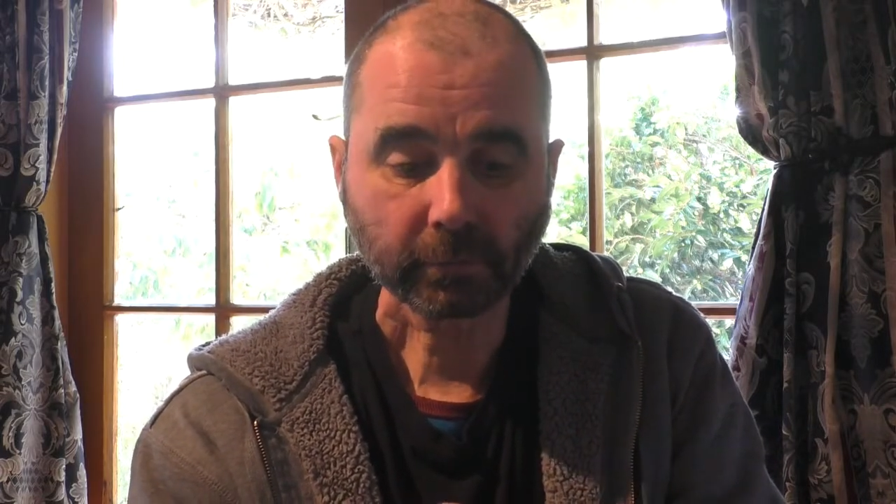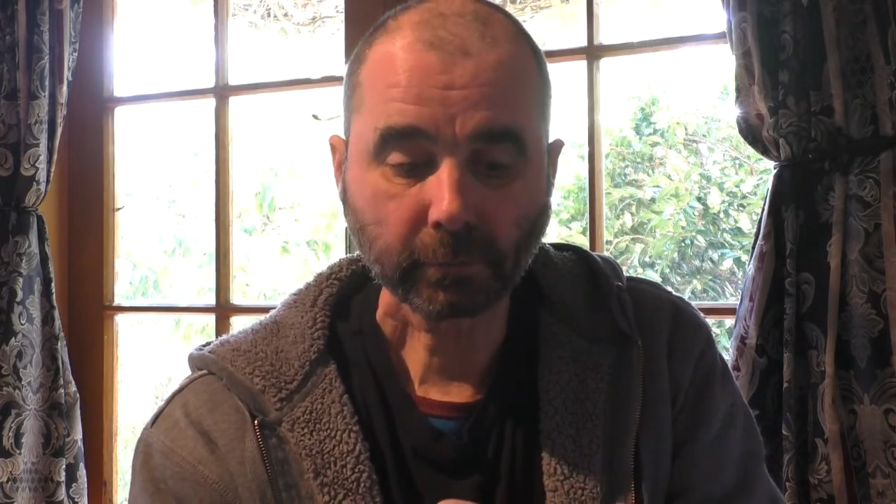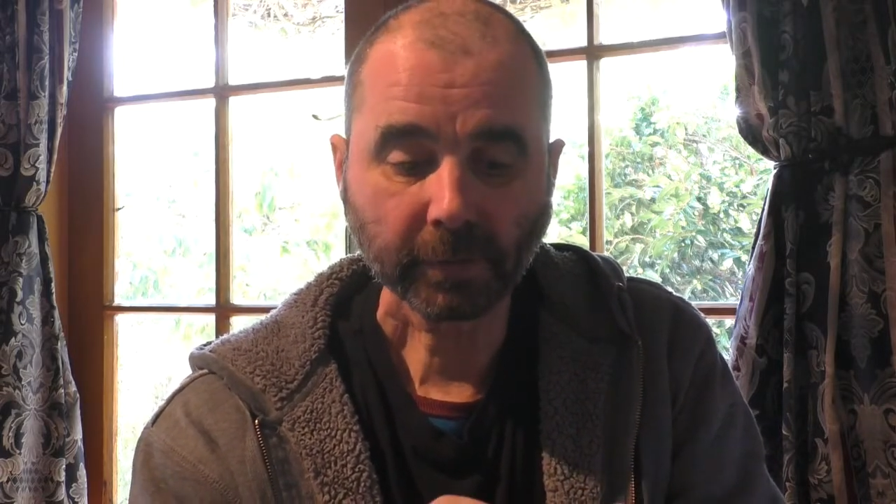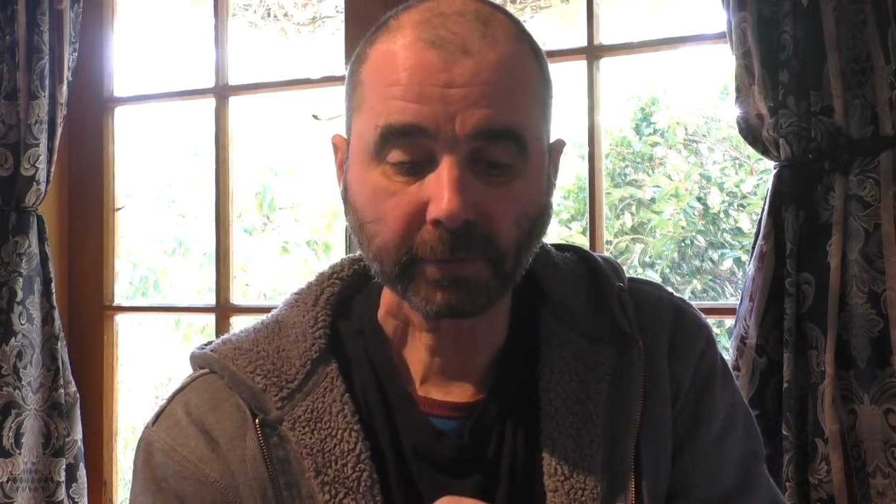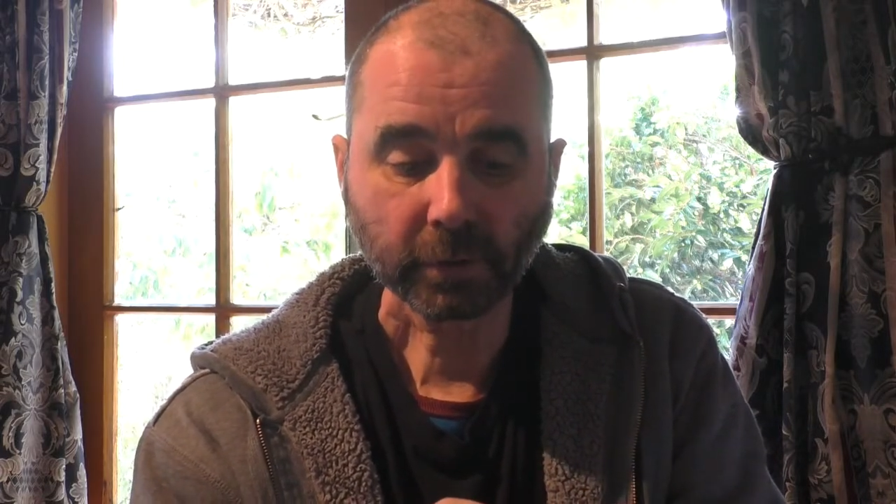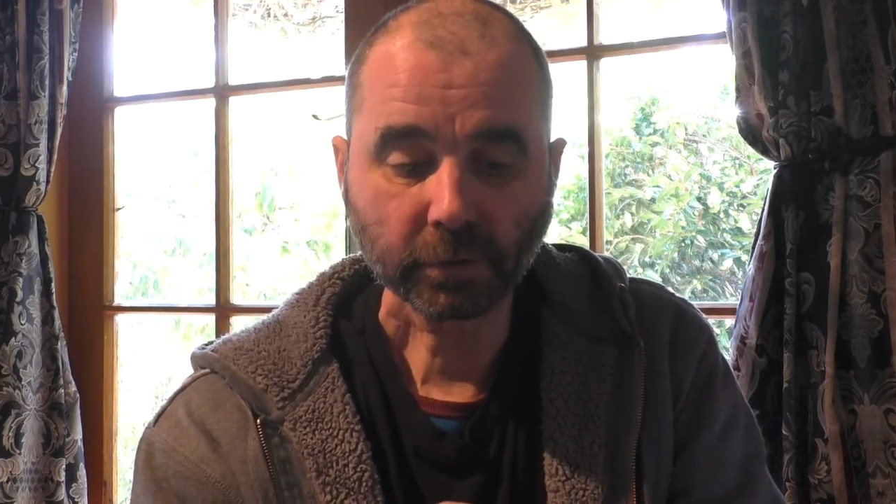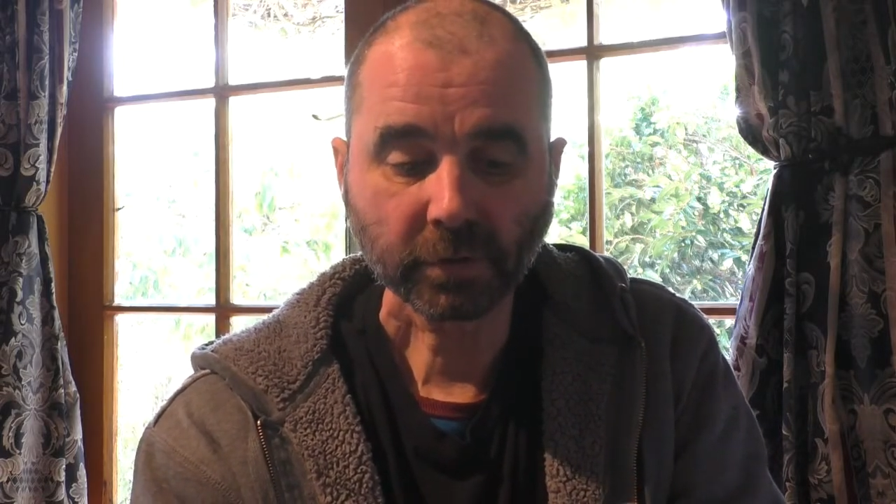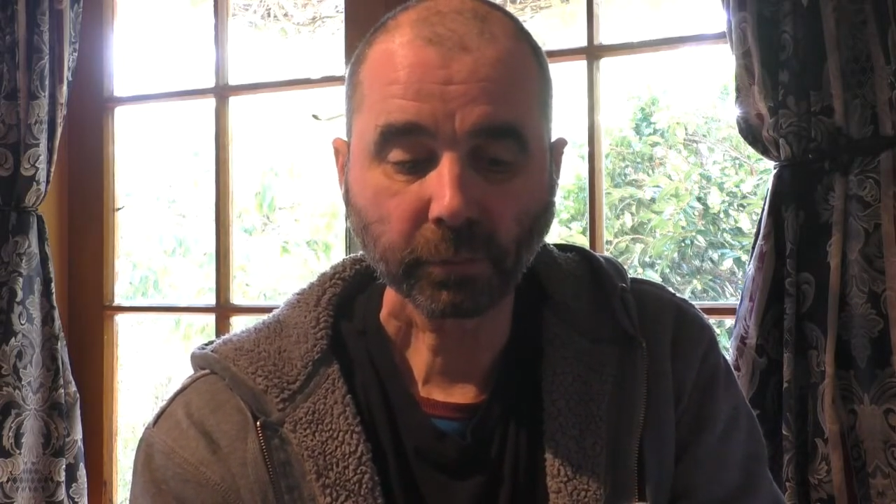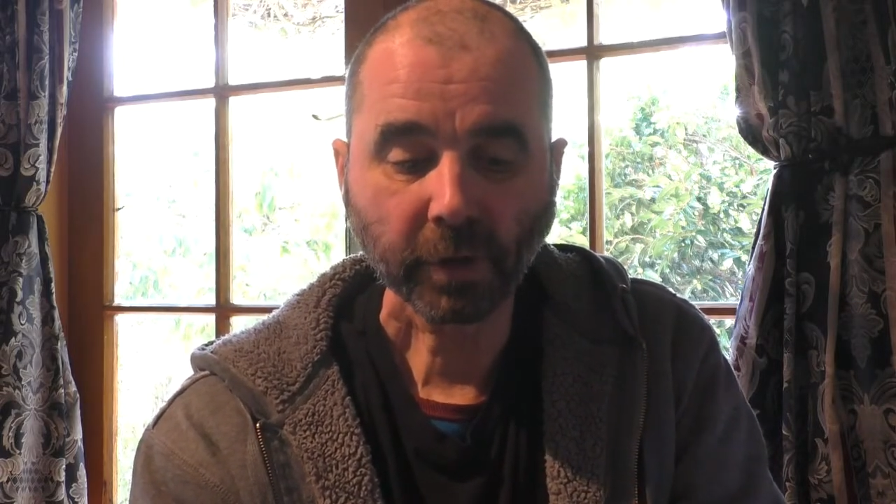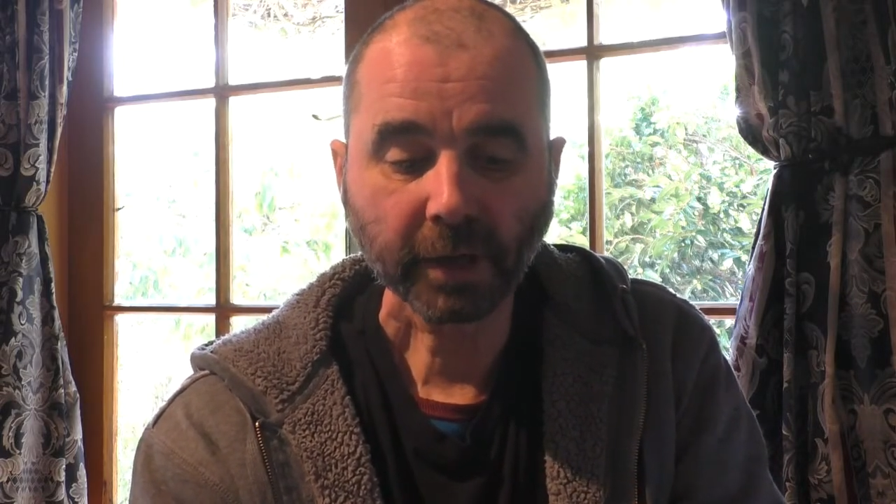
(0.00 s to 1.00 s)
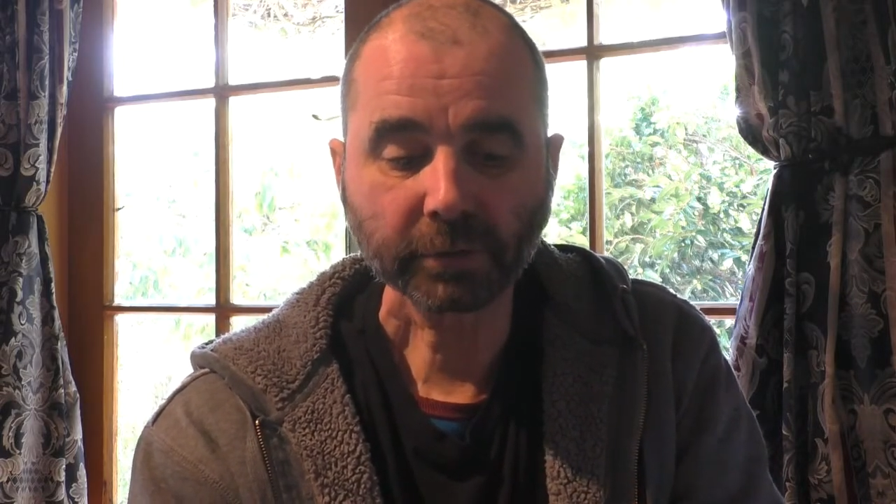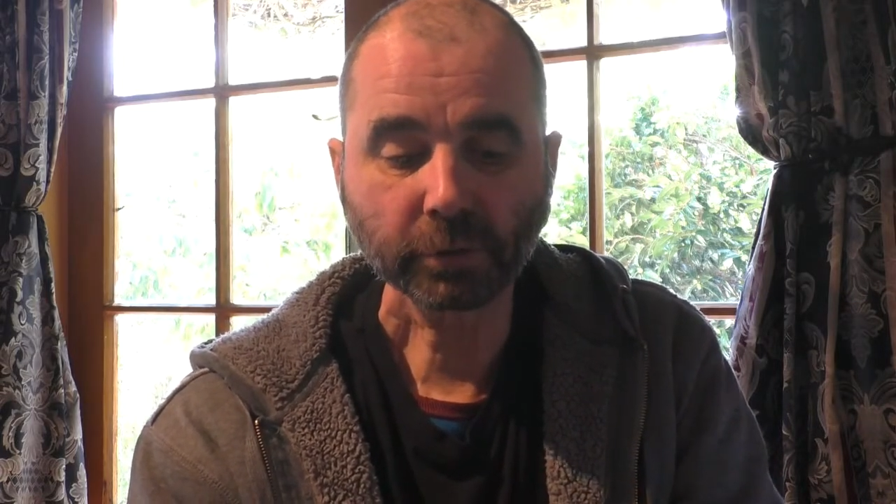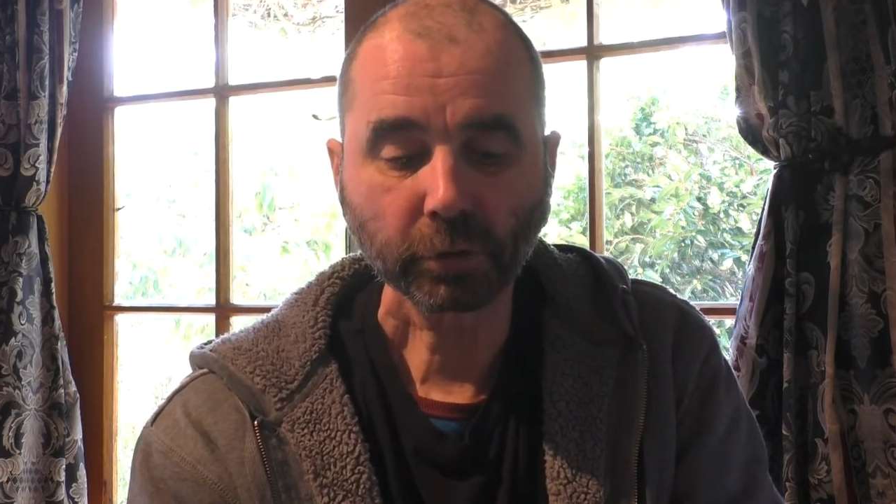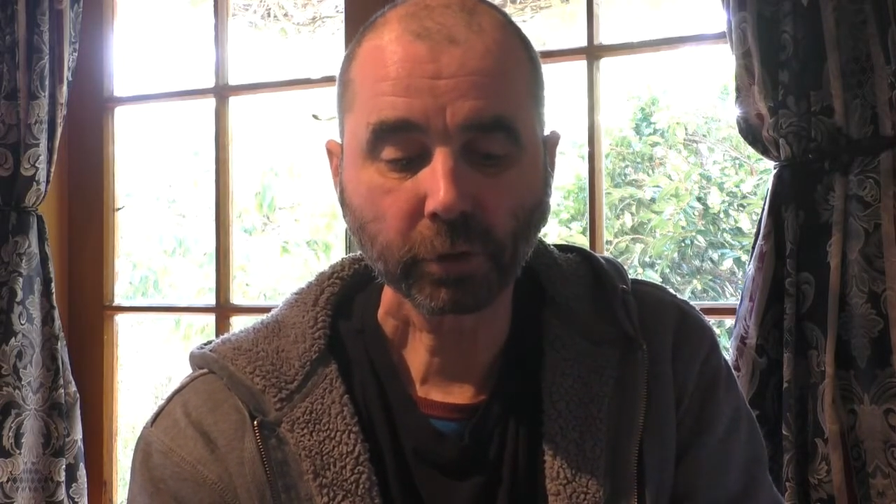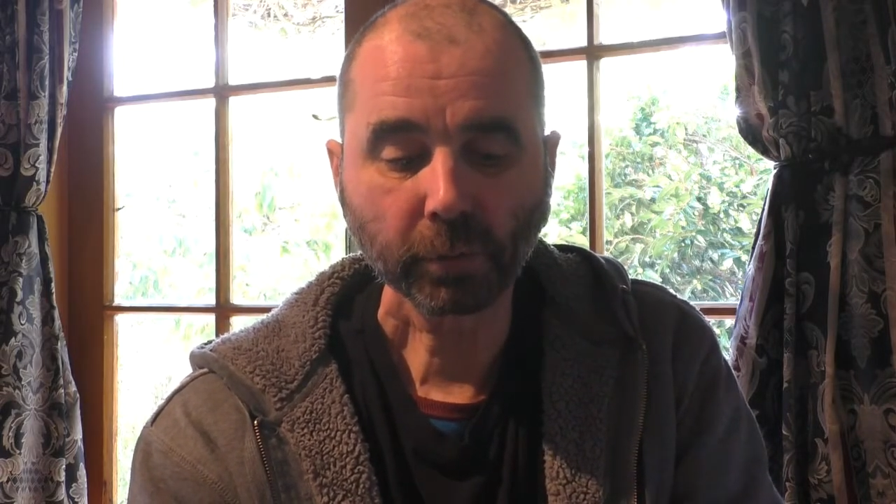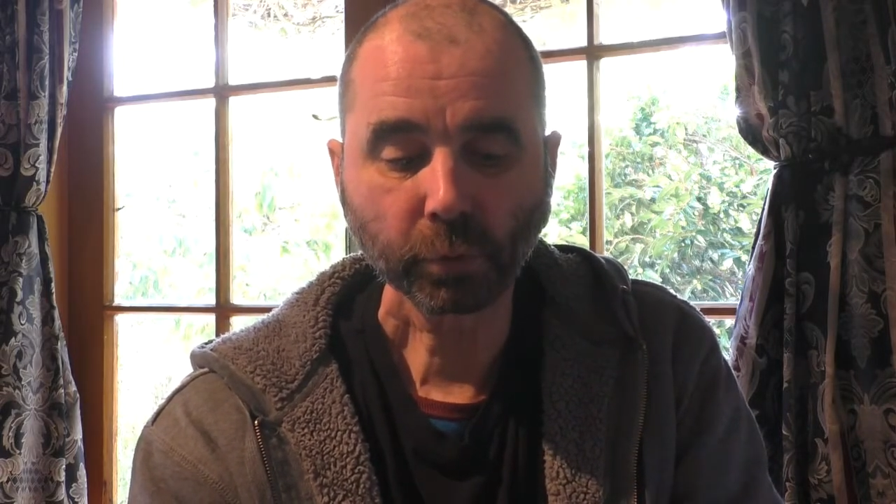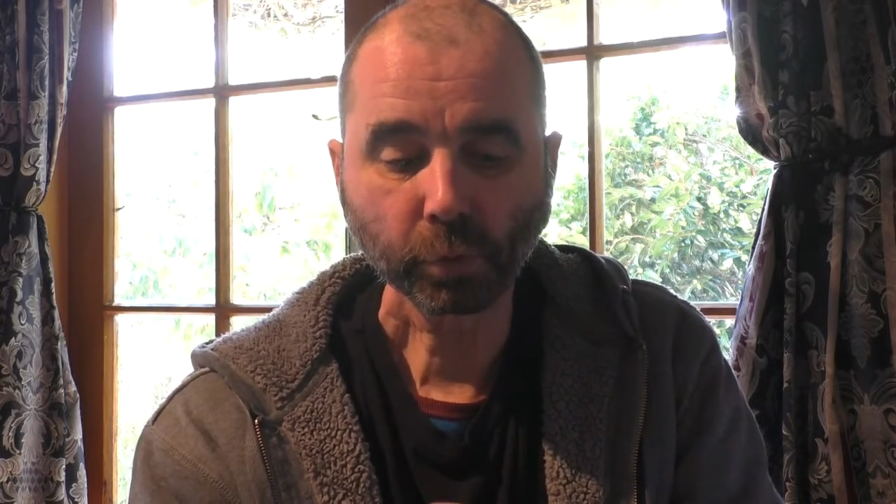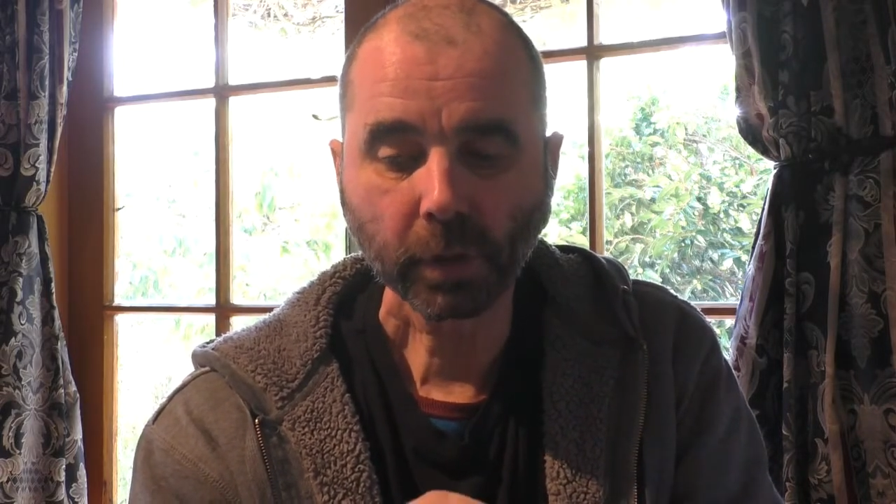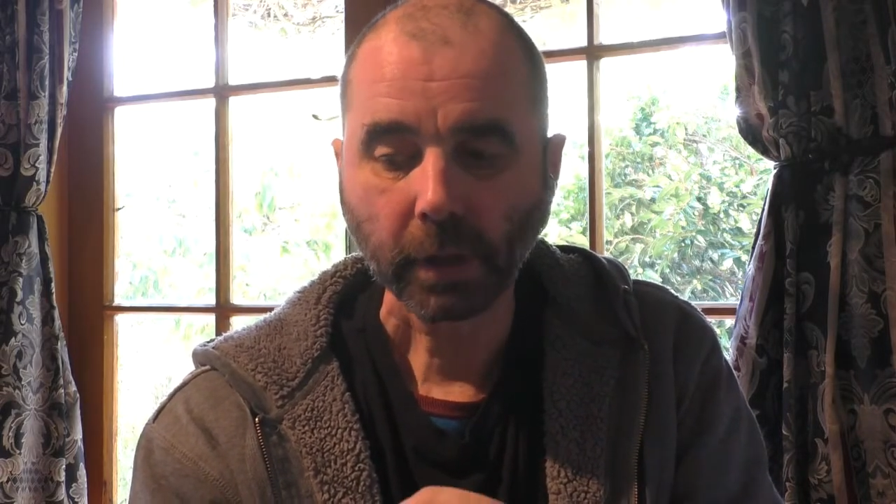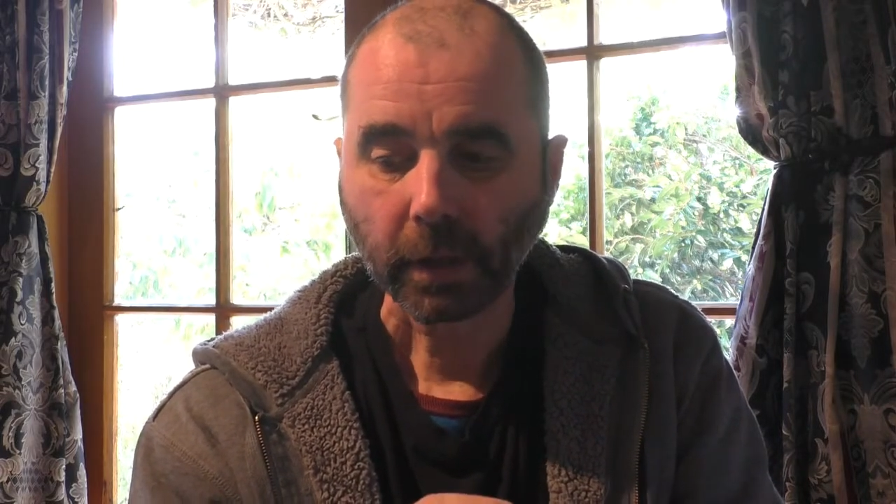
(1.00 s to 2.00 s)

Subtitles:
whether you're using brass tube or